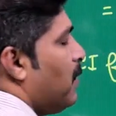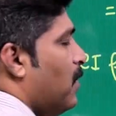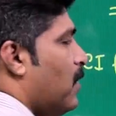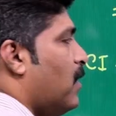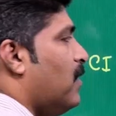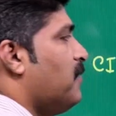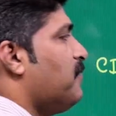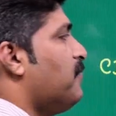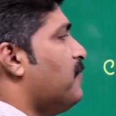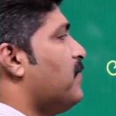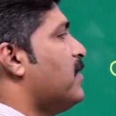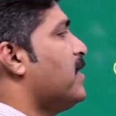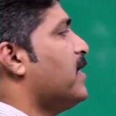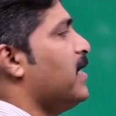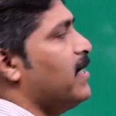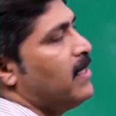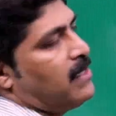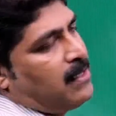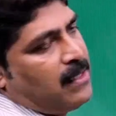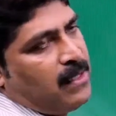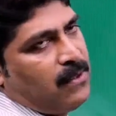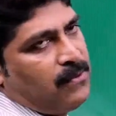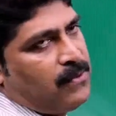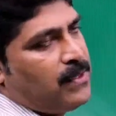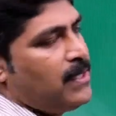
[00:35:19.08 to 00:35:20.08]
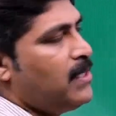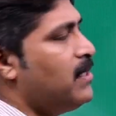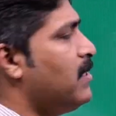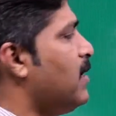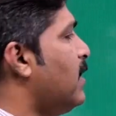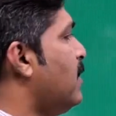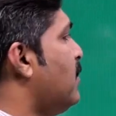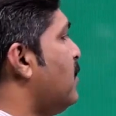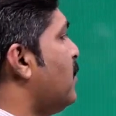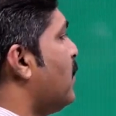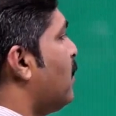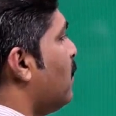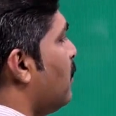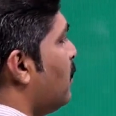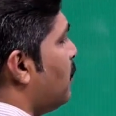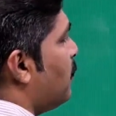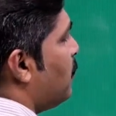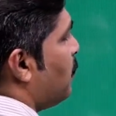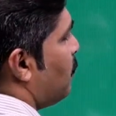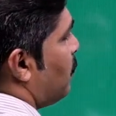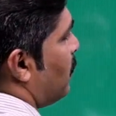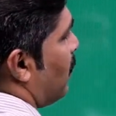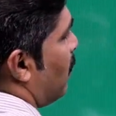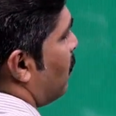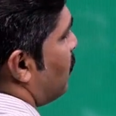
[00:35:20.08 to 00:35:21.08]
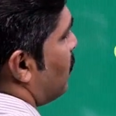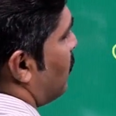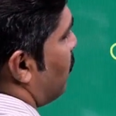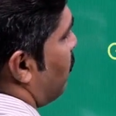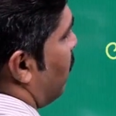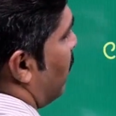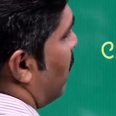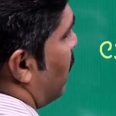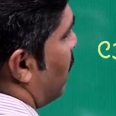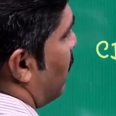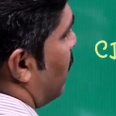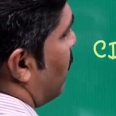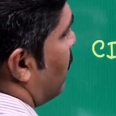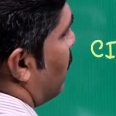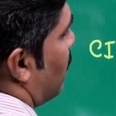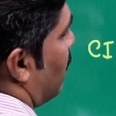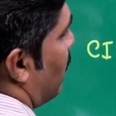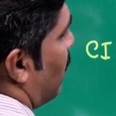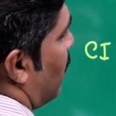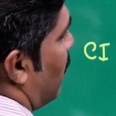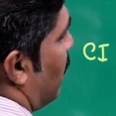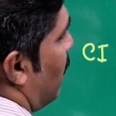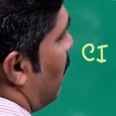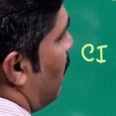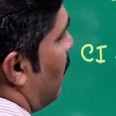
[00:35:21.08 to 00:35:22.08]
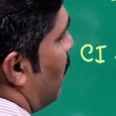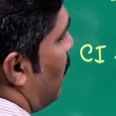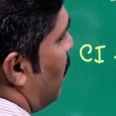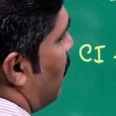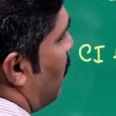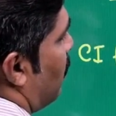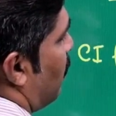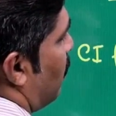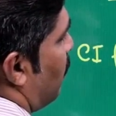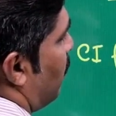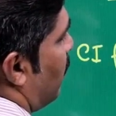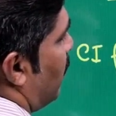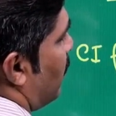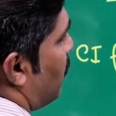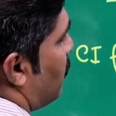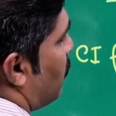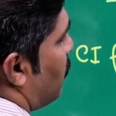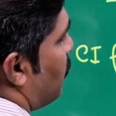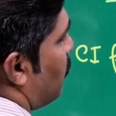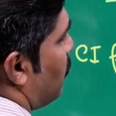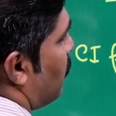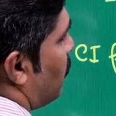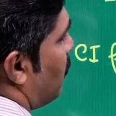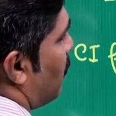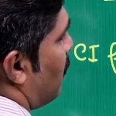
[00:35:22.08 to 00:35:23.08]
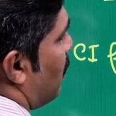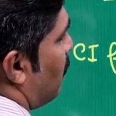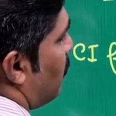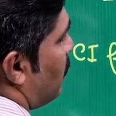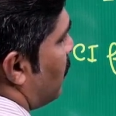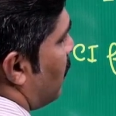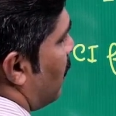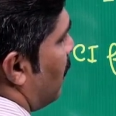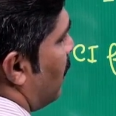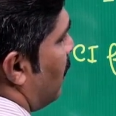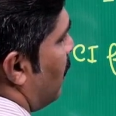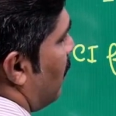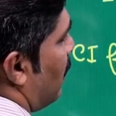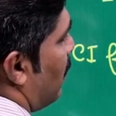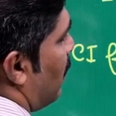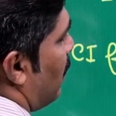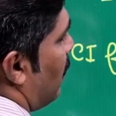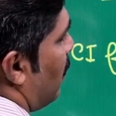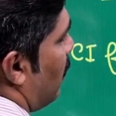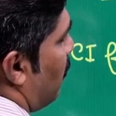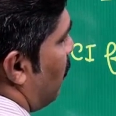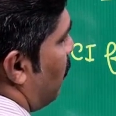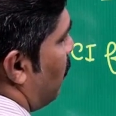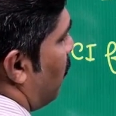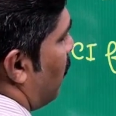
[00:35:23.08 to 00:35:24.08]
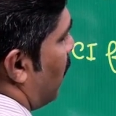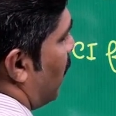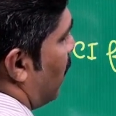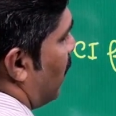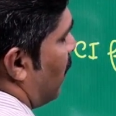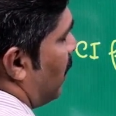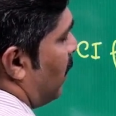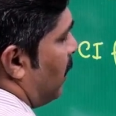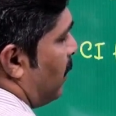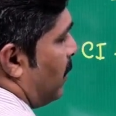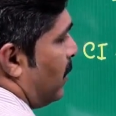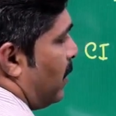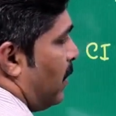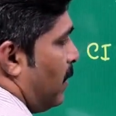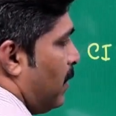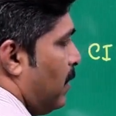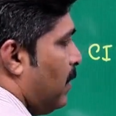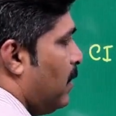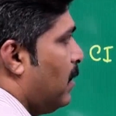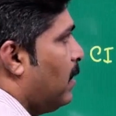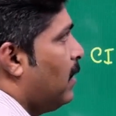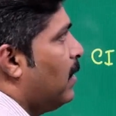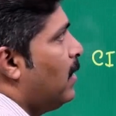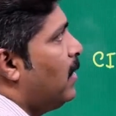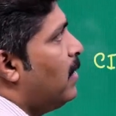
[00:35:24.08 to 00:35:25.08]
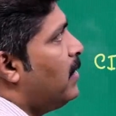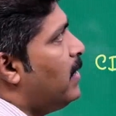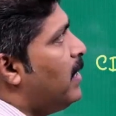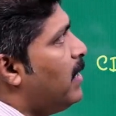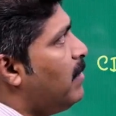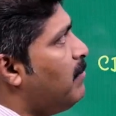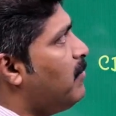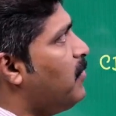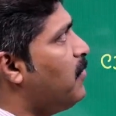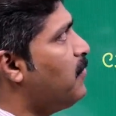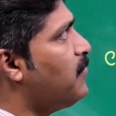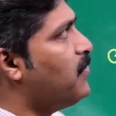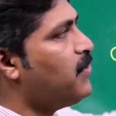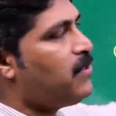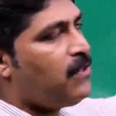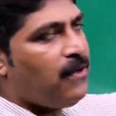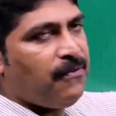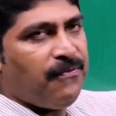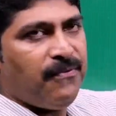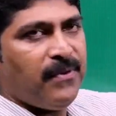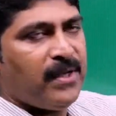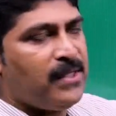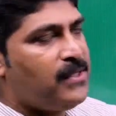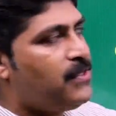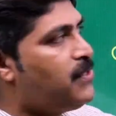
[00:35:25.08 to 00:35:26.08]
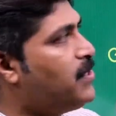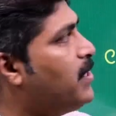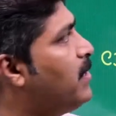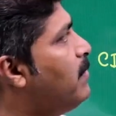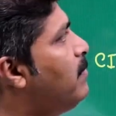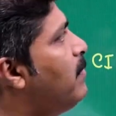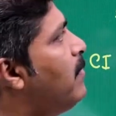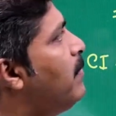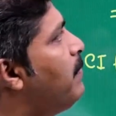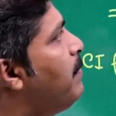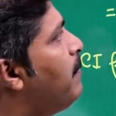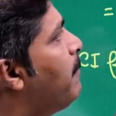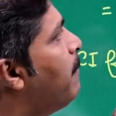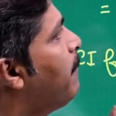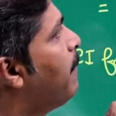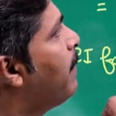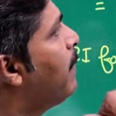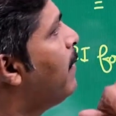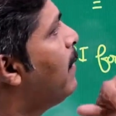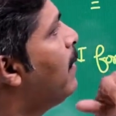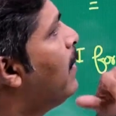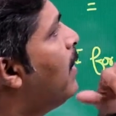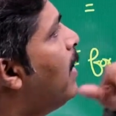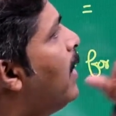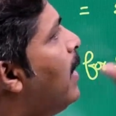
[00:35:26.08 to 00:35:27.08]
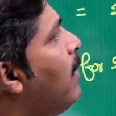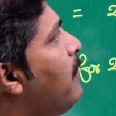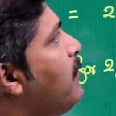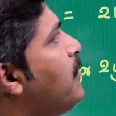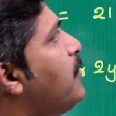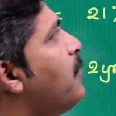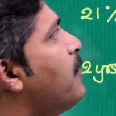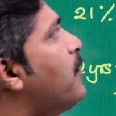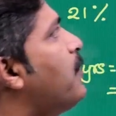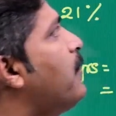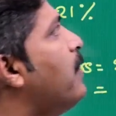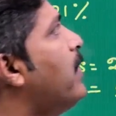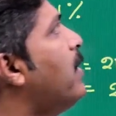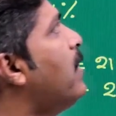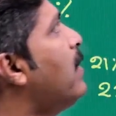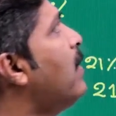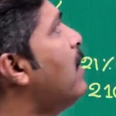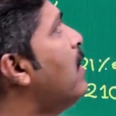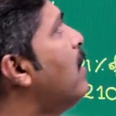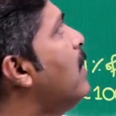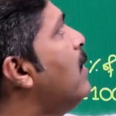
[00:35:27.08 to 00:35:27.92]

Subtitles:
of 10,000. That's equal to 2,100. Rupees 2,100. Then move to the first step. How it occur?